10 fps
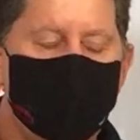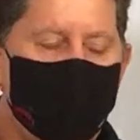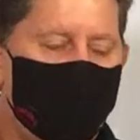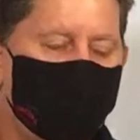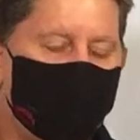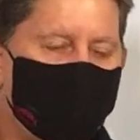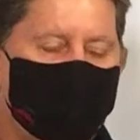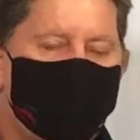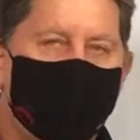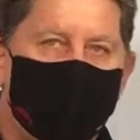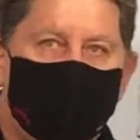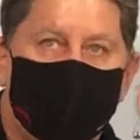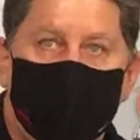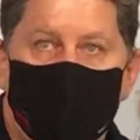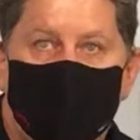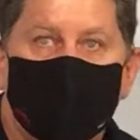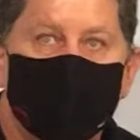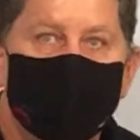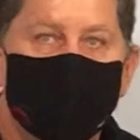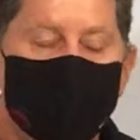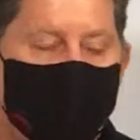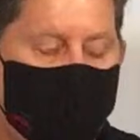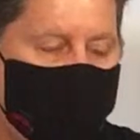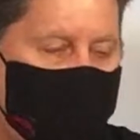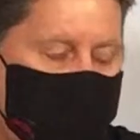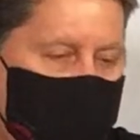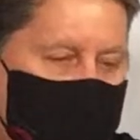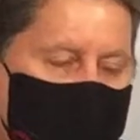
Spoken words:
No, he's very unique. Again,